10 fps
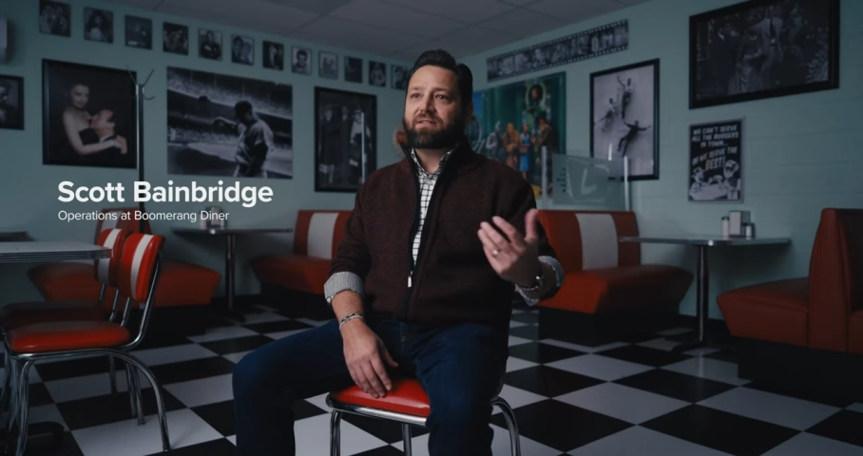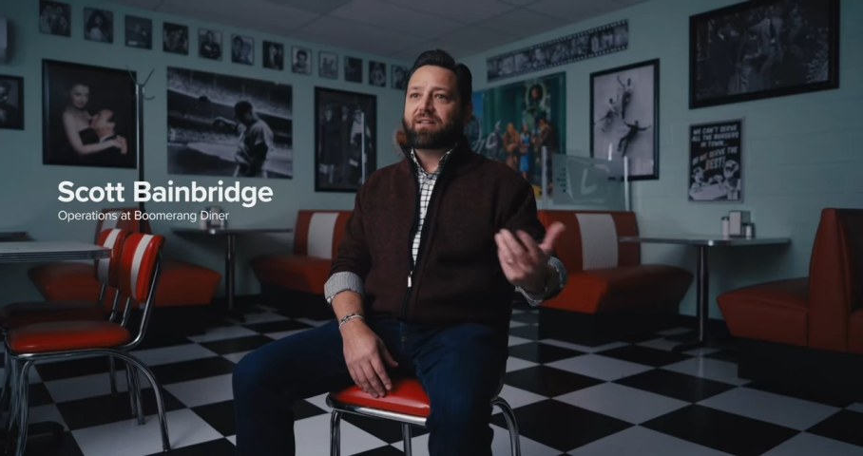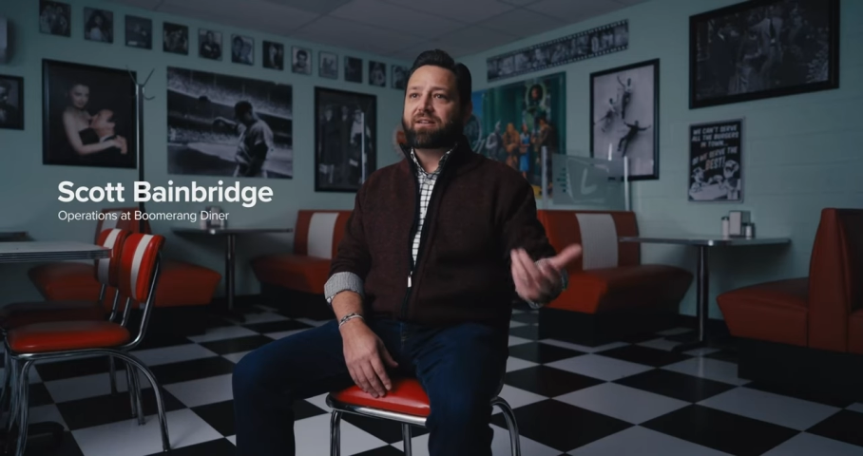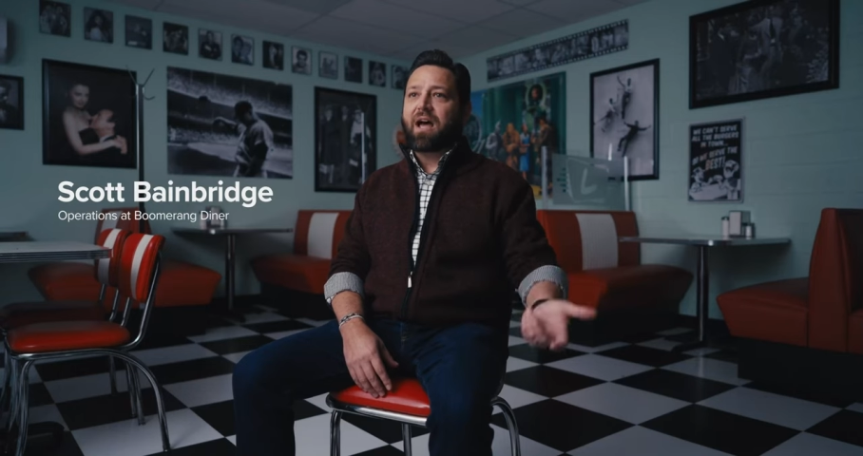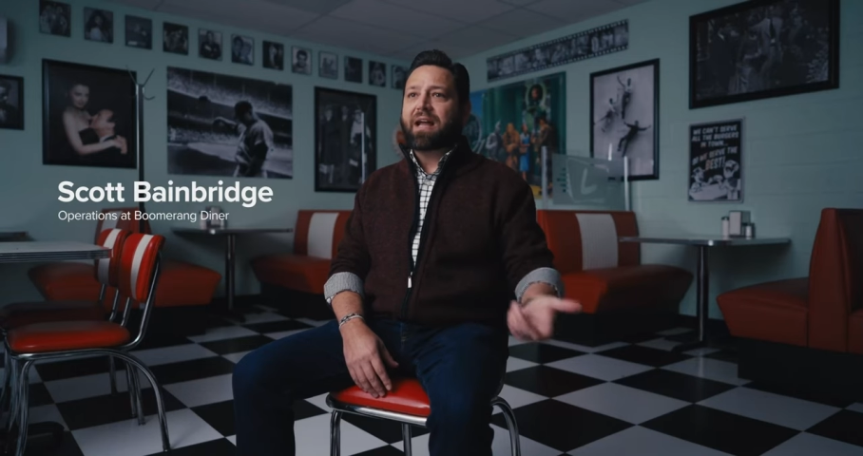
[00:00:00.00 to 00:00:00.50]

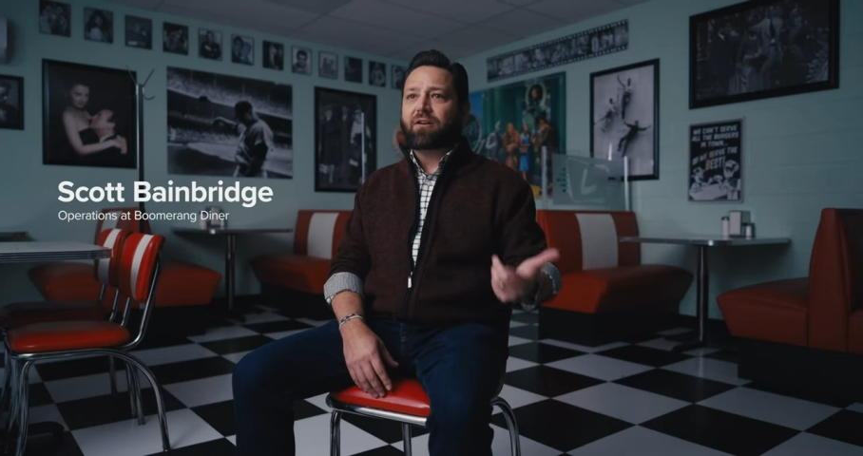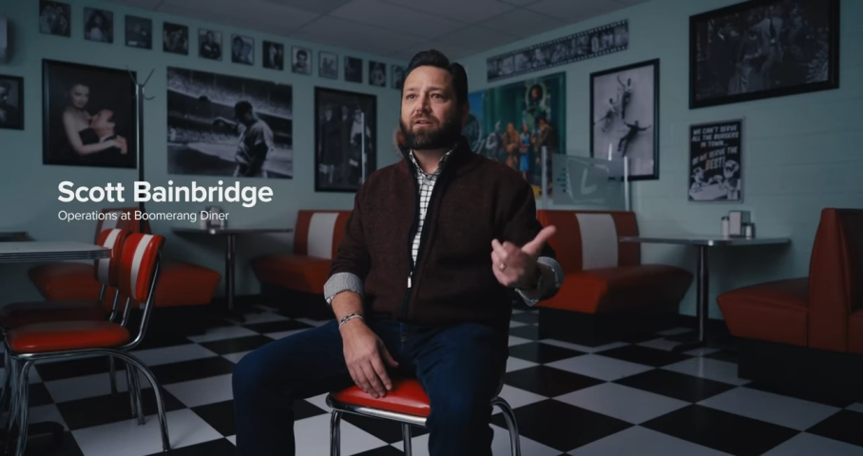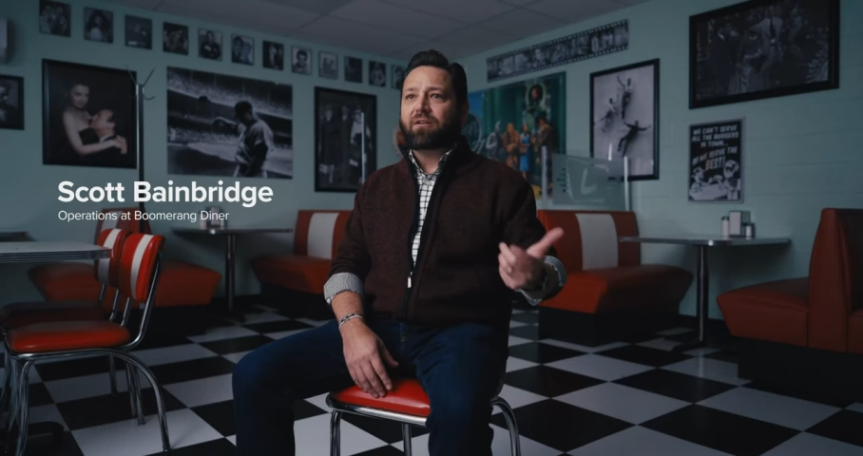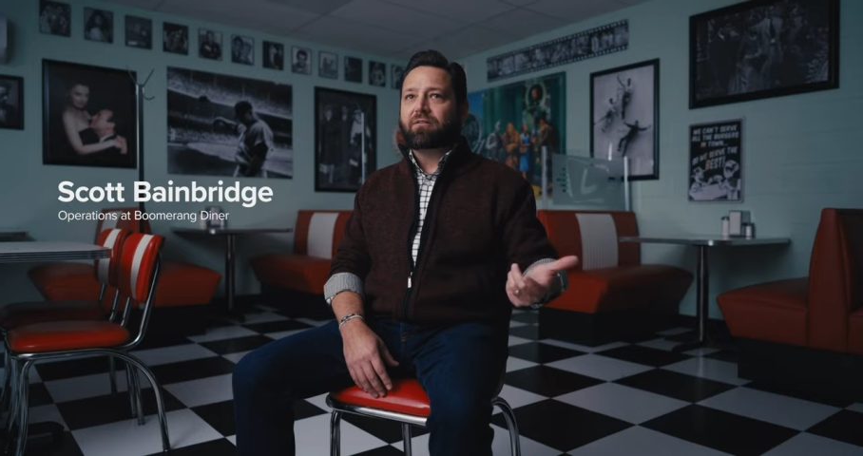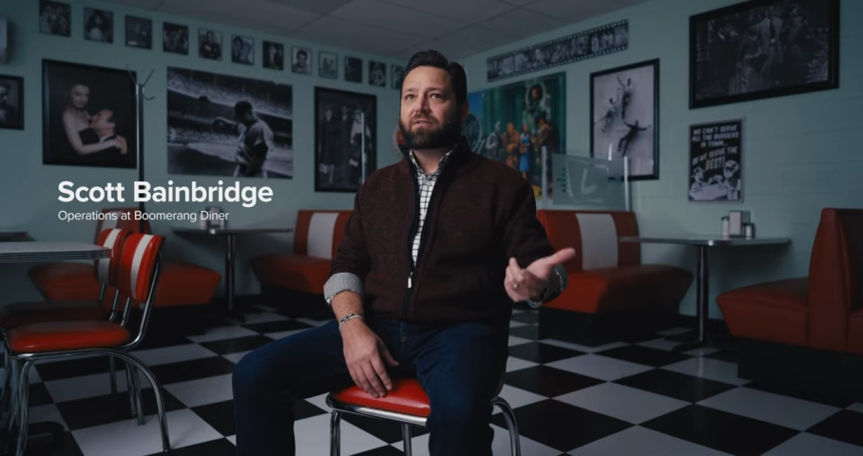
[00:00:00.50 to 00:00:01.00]
the
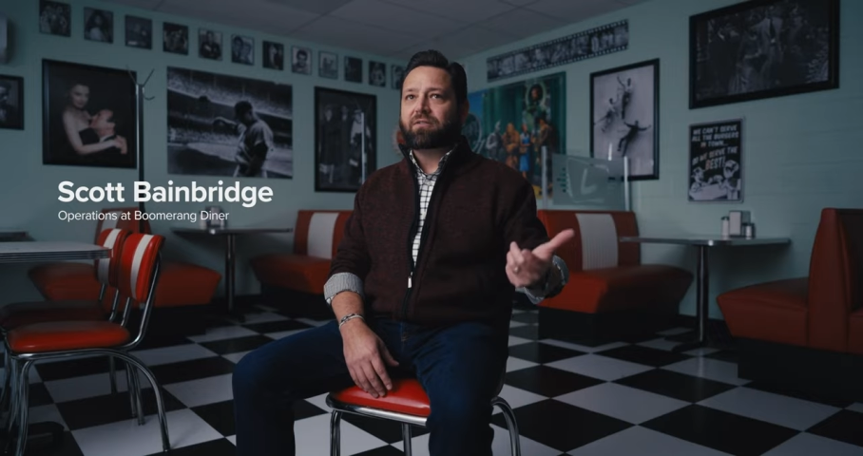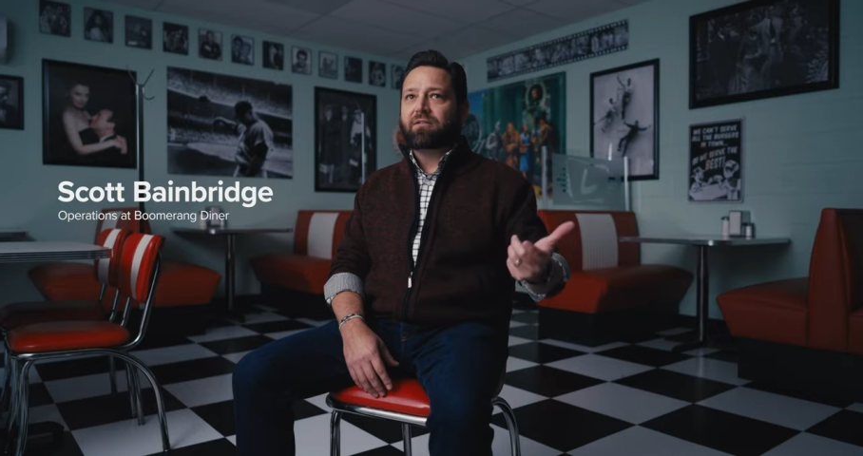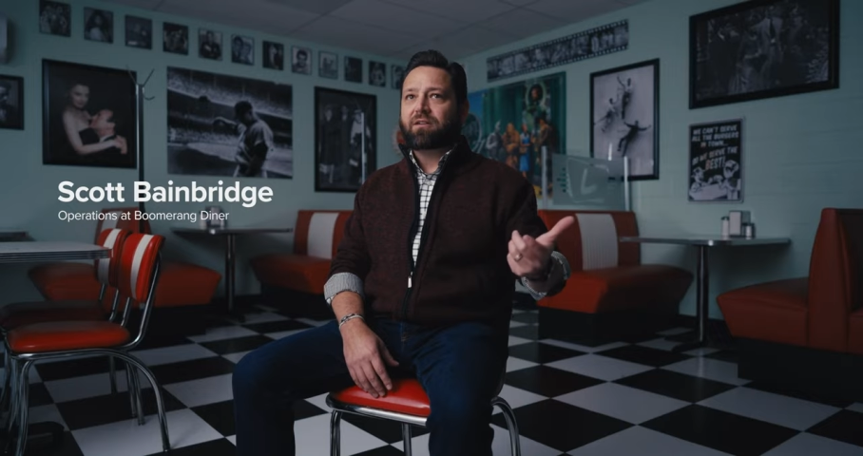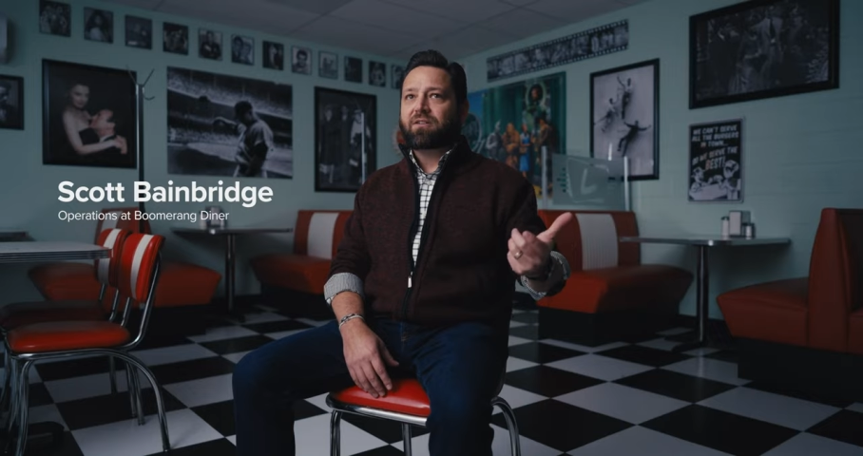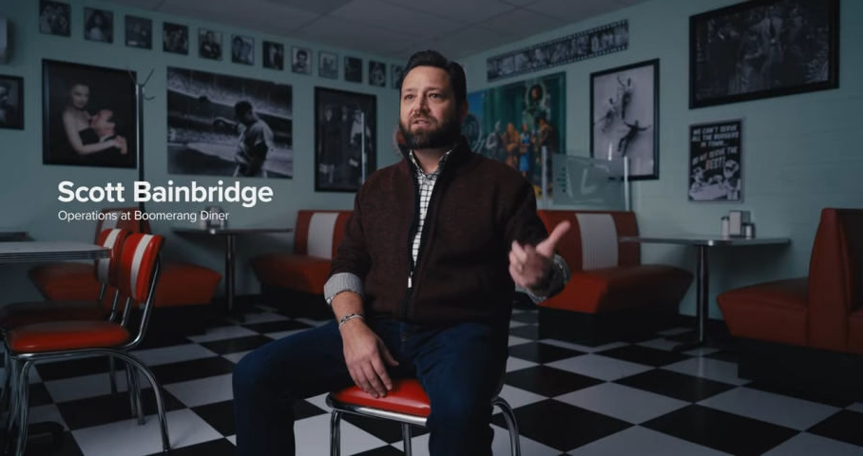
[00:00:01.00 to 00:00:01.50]
diners
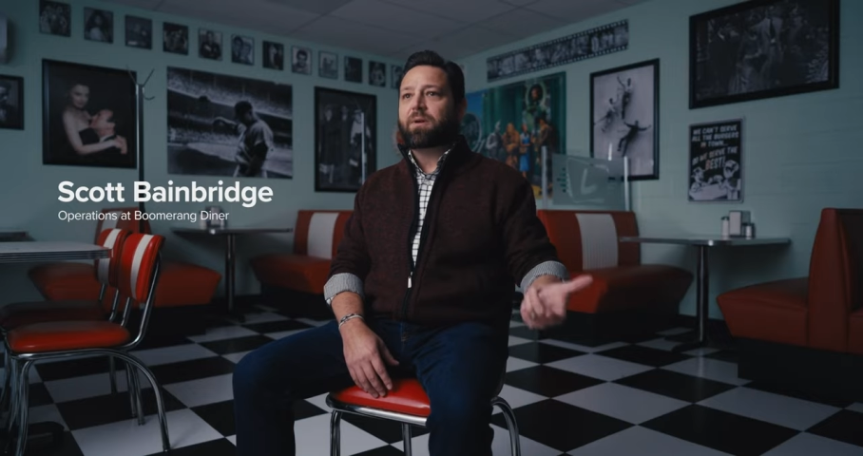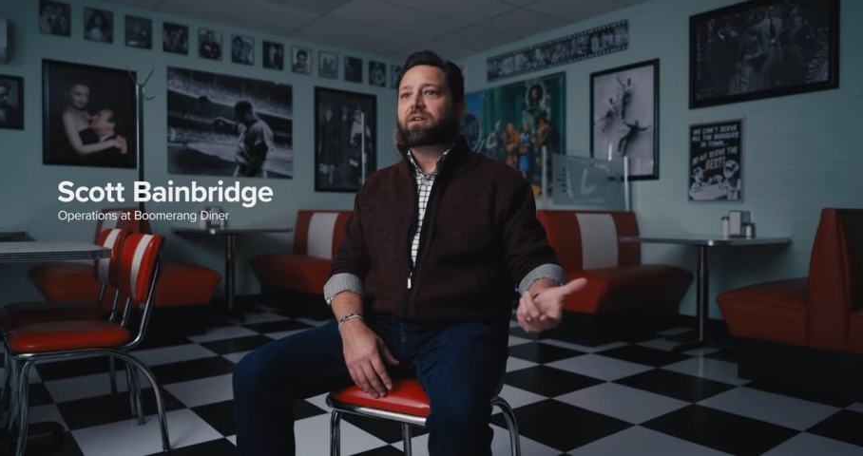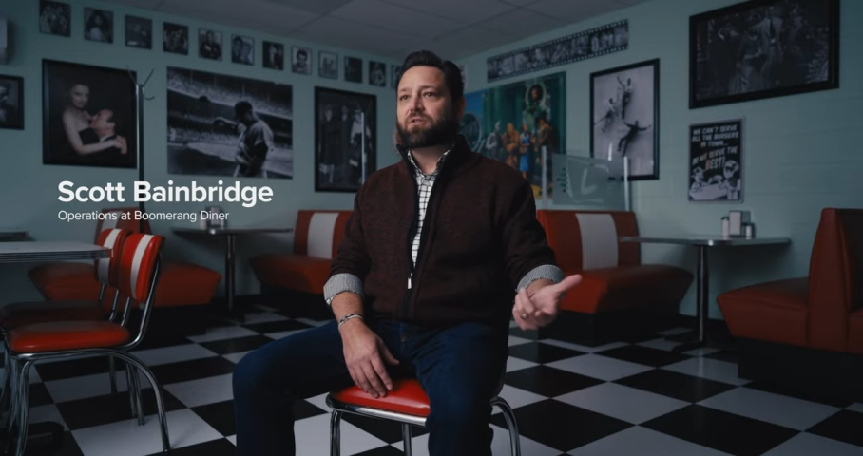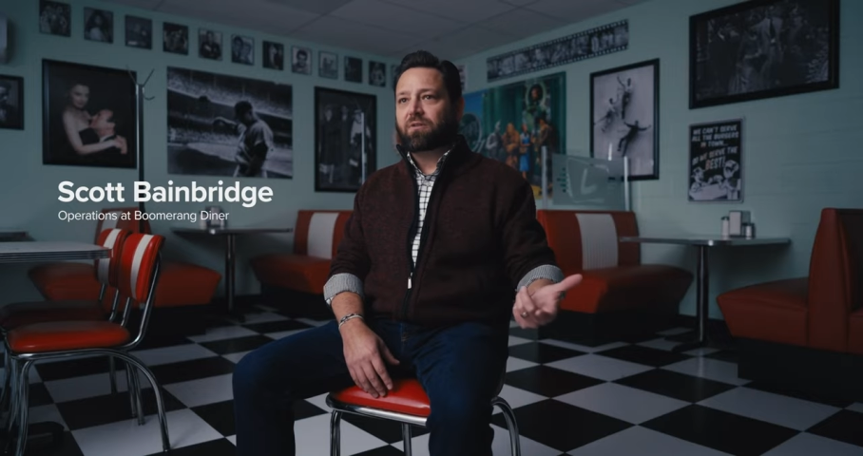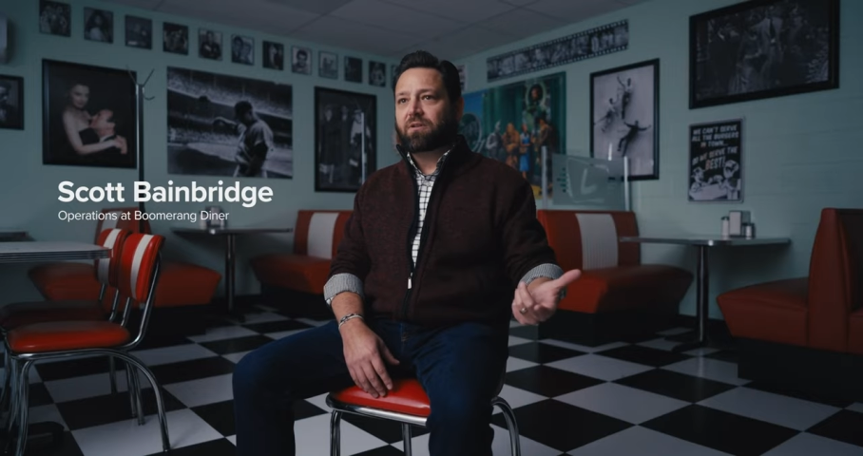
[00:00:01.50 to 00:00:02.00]
special.